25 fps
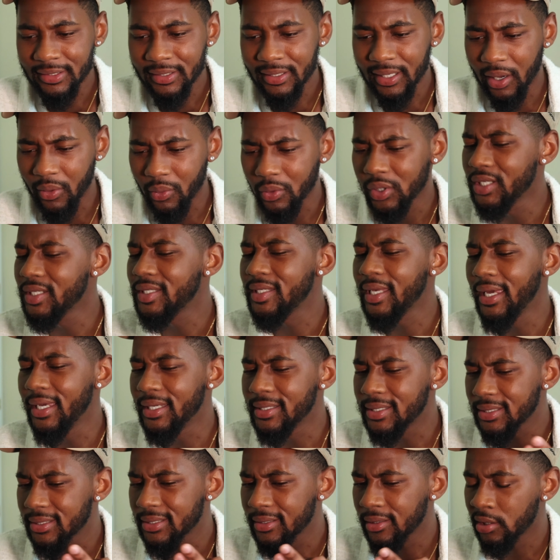I want to say
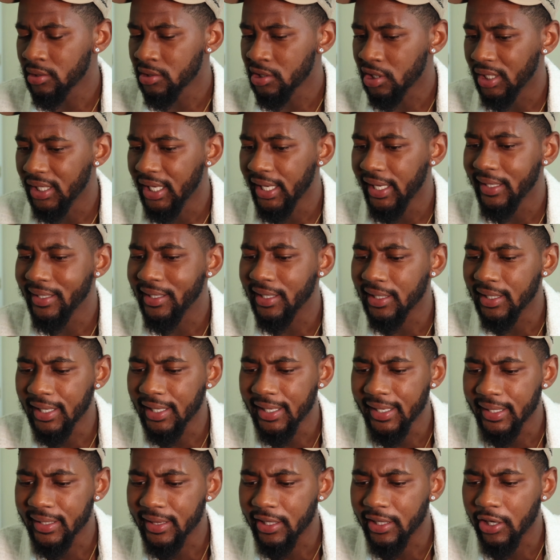it's
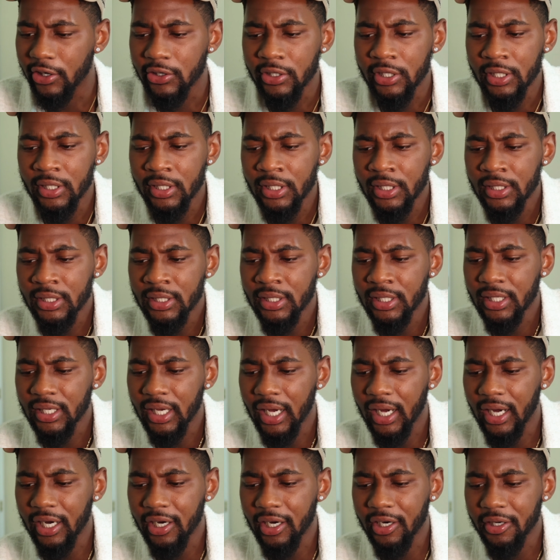KHALEDKHALED
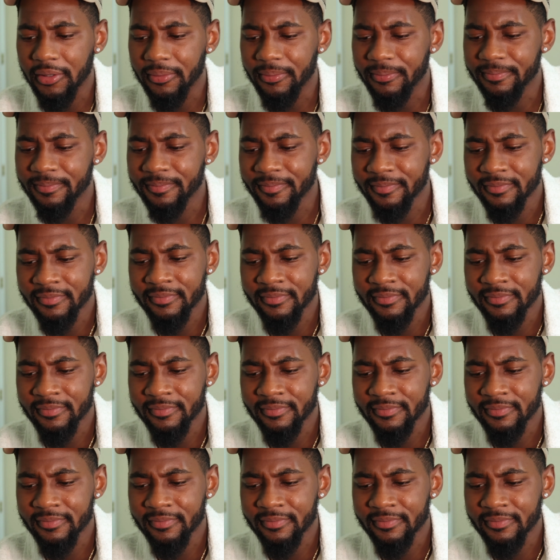though.